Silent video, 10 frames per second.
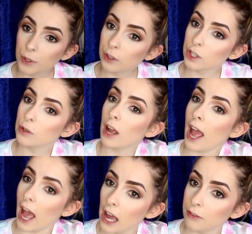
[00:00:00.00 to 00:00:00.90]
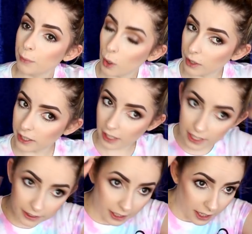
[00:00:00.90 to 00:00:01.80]
you could do a half pony
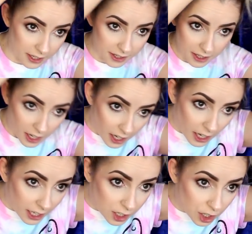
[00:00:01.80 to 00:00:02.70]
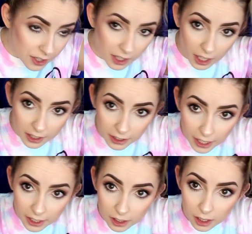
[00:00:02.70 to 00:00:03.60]
like this and just kind of
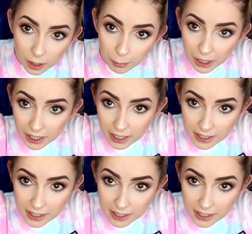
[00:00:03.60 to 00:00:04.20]
like pin it